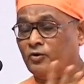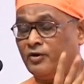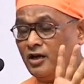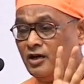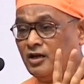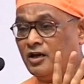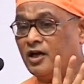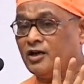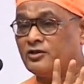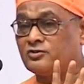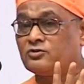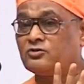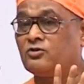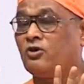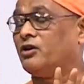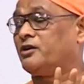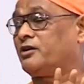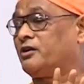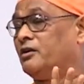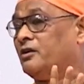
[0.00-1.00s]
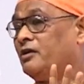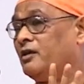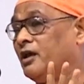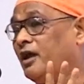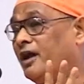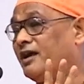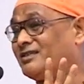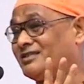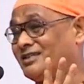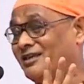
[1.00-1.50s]
India is not
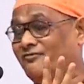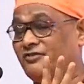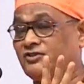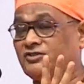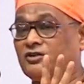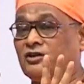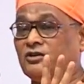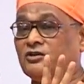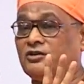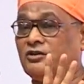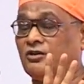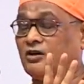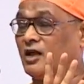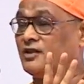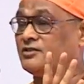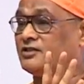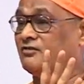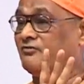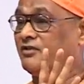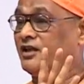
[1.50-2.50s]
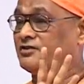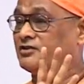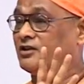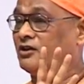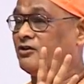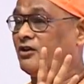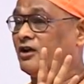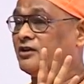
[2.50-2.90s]
a savage country, or uncivilized country,